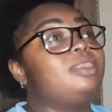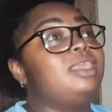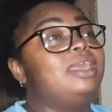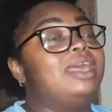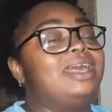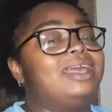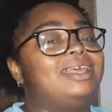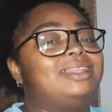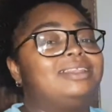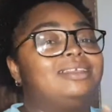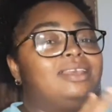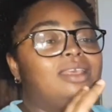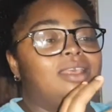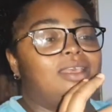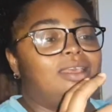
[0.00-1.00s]
And
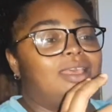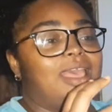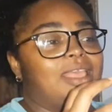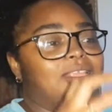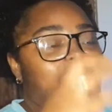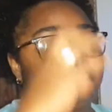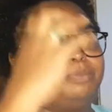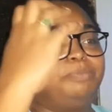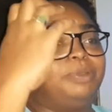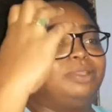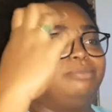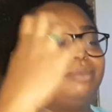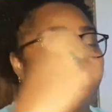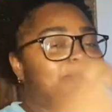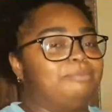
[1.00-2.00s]
I just
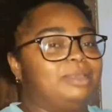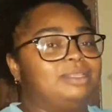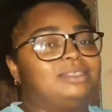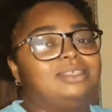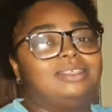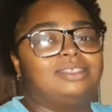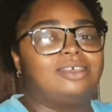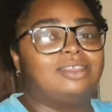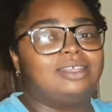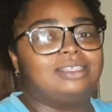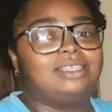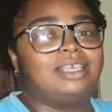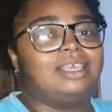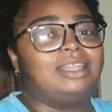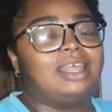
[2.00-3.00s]
put my mittens on his
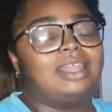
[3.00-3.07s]
head,